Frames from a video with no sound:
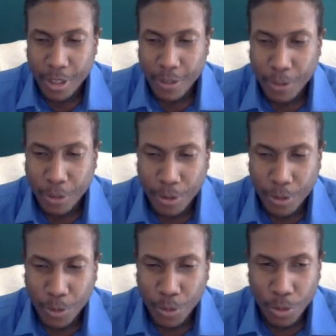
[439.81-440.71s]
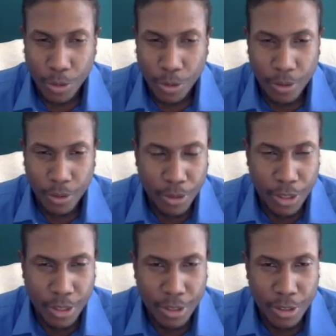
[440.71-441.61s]
for an award, a
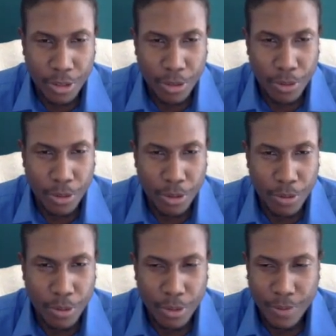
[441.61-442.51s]
presidential award for it.